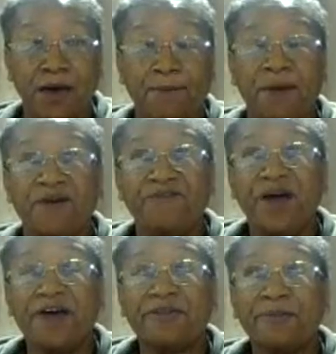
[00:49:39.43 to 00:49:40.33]
My
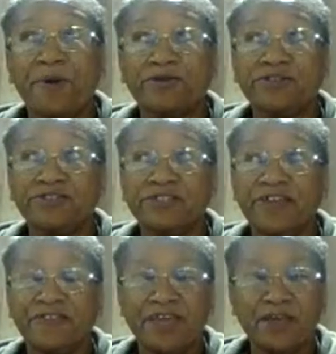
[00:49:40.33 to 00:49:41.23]
father purchased
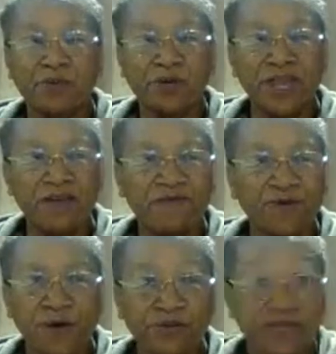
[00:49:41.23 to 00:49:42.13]
that thing when they
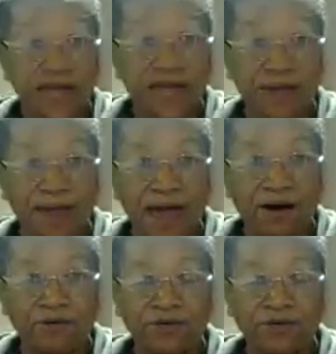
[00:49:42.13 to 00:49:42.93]
first came out.